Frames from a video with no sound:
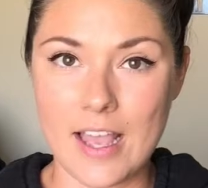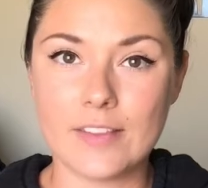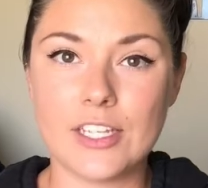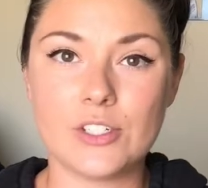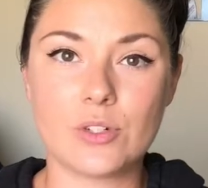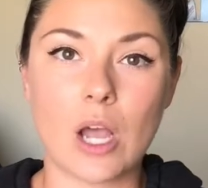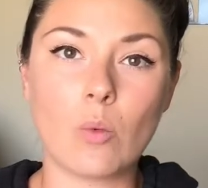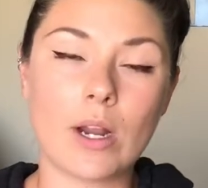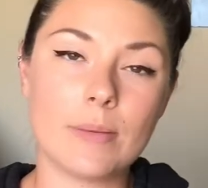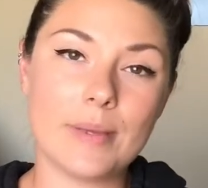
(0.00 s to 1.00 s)
They do not
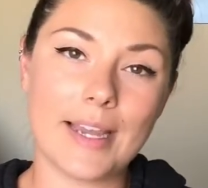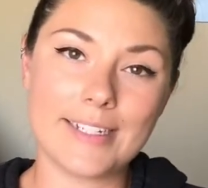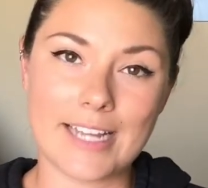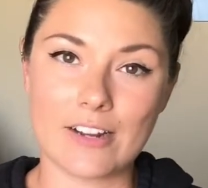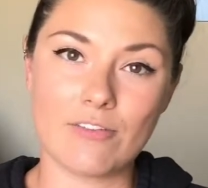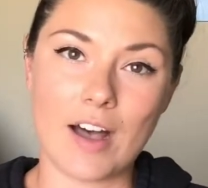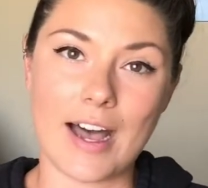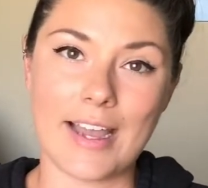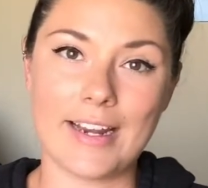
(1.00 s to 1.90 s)
want to be identified,